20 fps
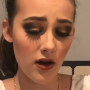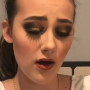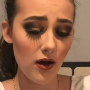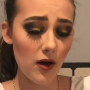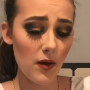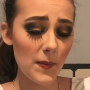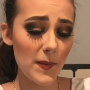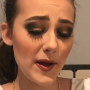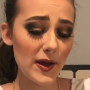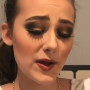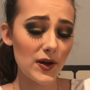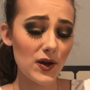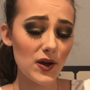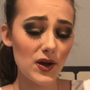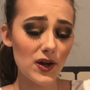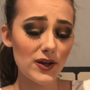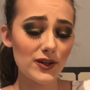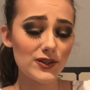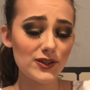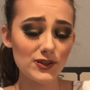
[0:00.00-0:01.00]
oh my
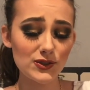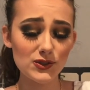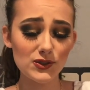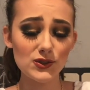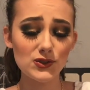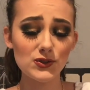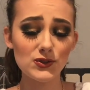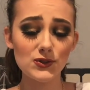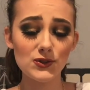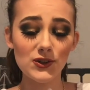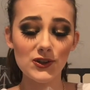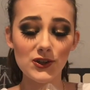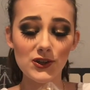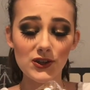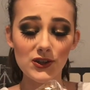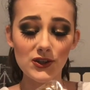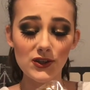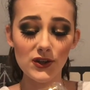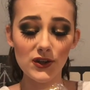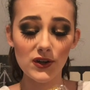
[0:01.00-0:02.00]
god, this is so
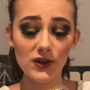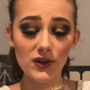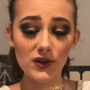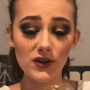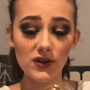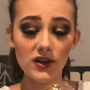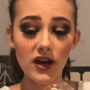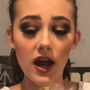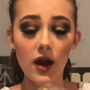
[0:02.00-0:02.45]
cute.